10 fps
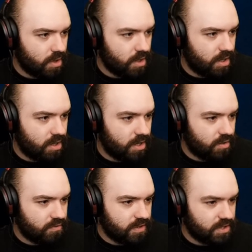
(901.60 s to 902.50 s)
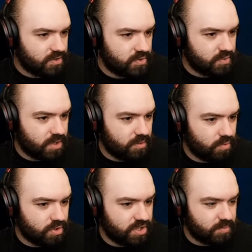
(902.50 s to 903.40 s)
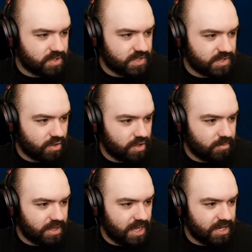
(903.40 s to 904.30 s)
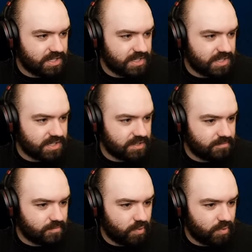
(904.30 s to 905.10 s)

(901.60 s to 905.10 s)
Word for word: I don't think this is where the warship is. It's not going to be that easy, is it?